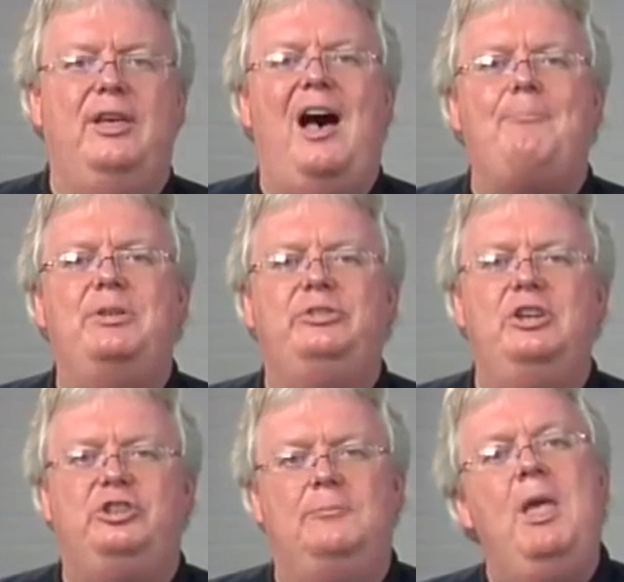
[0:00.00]
to the off
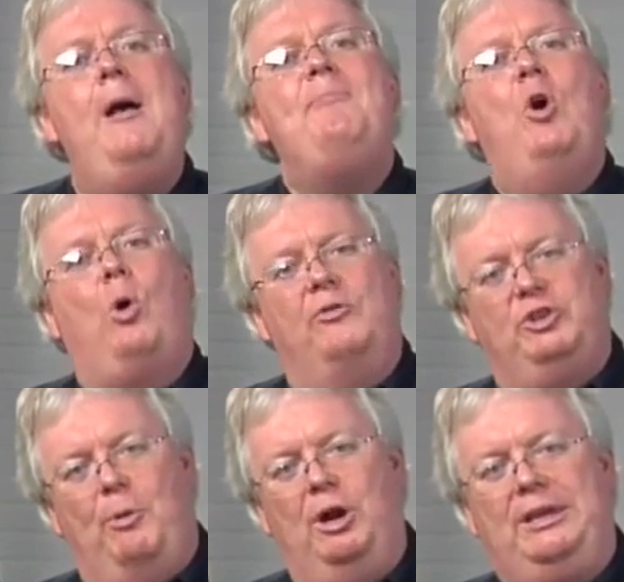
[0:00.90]
position, or on
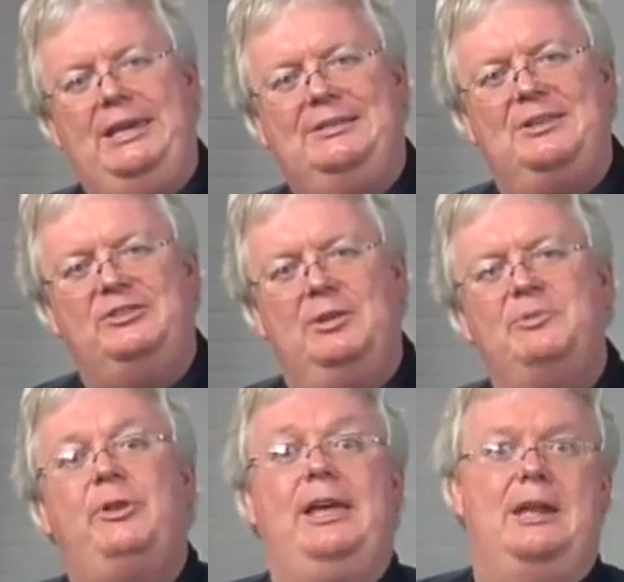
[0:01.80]
smart key
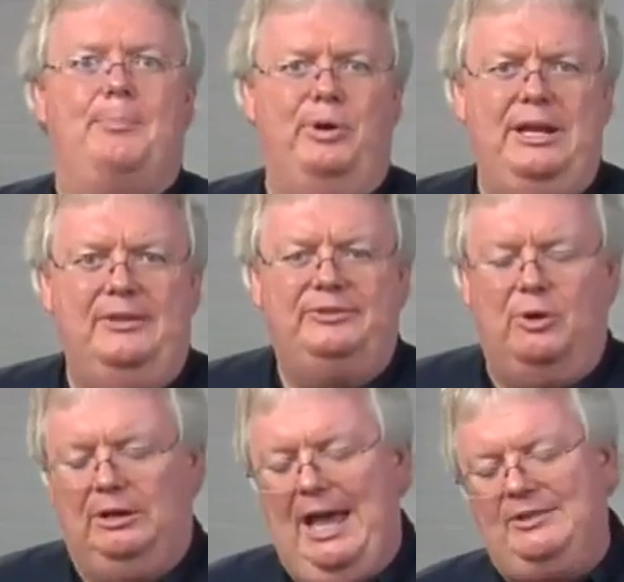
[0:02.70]
systems like in a Prius
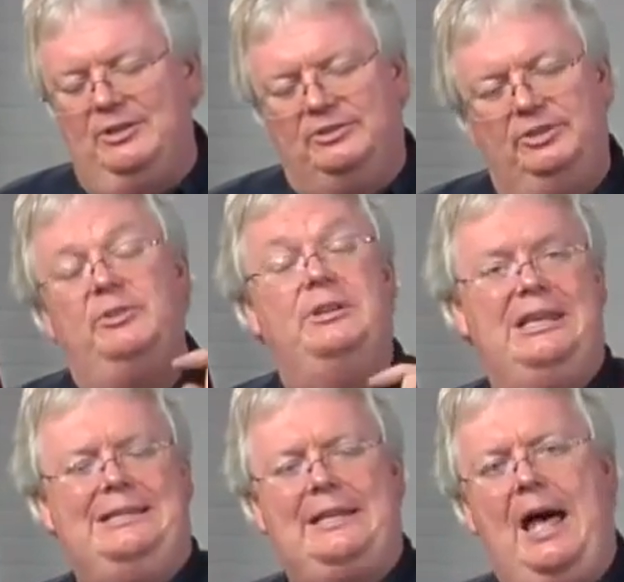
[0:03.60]
or a Lexus,
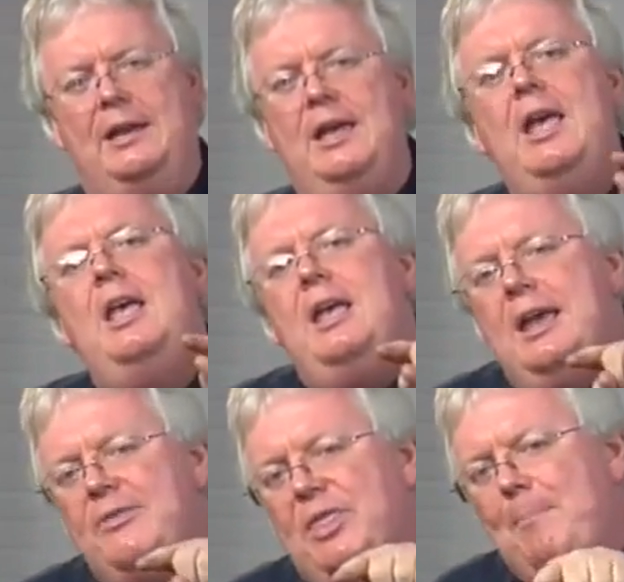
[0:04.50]
Nissan,
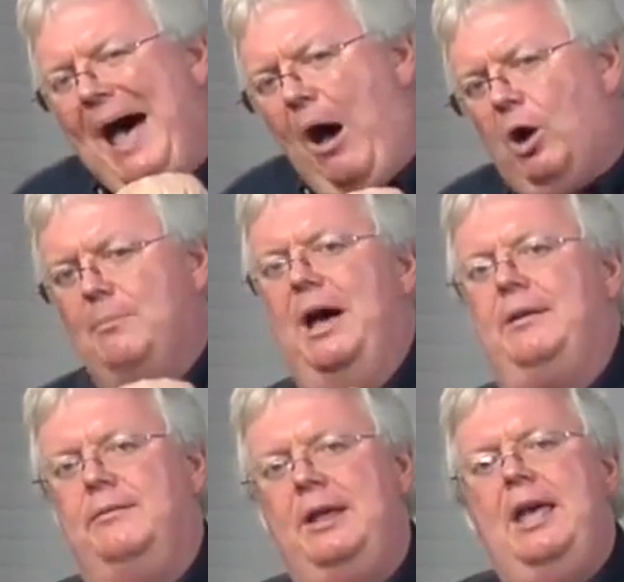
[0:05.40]
hit the power
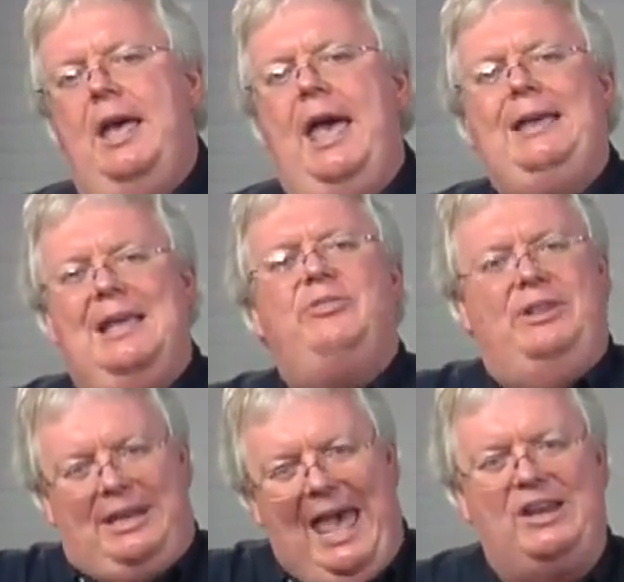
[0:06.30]
button and get
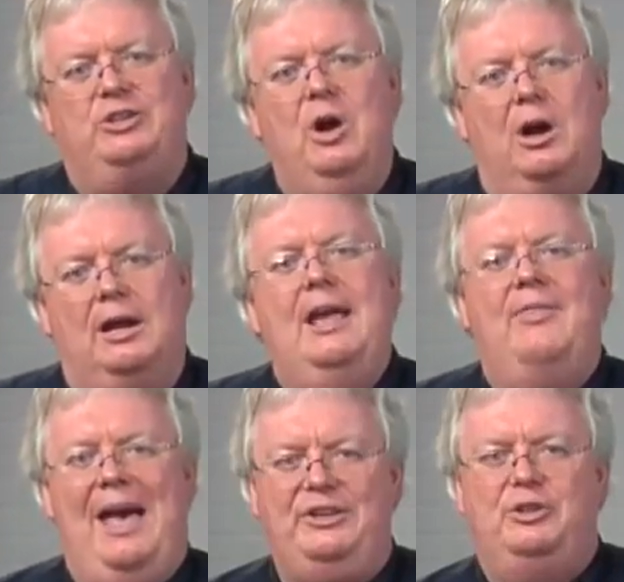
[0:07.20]
the dash dark.
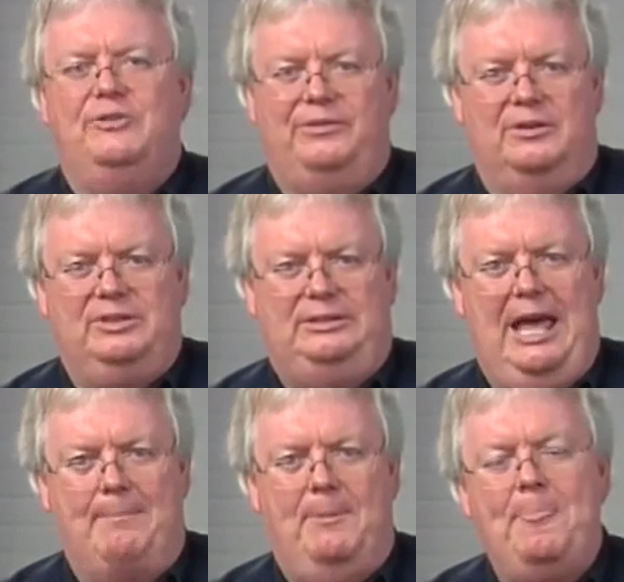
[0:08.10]
That's your first
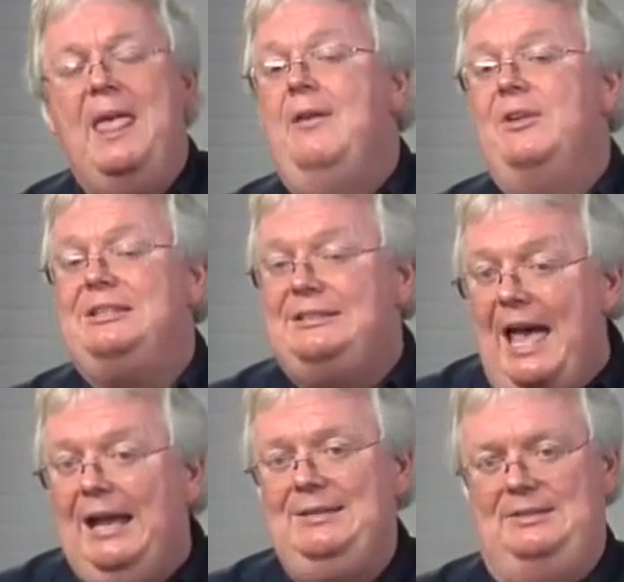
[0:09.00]
step. The
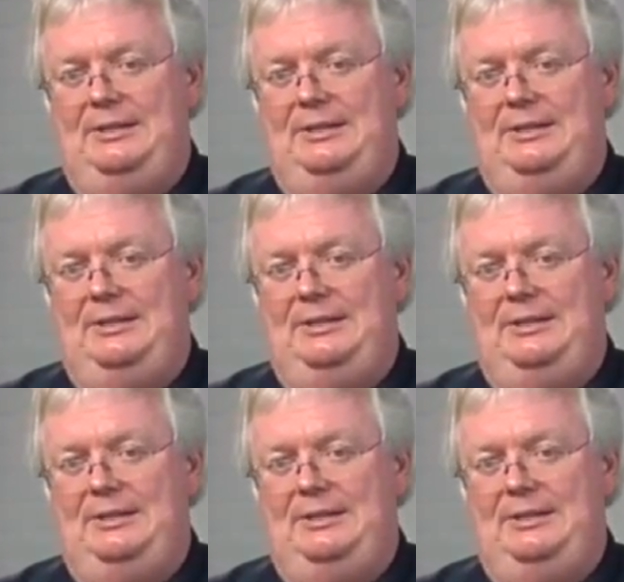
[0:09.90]
second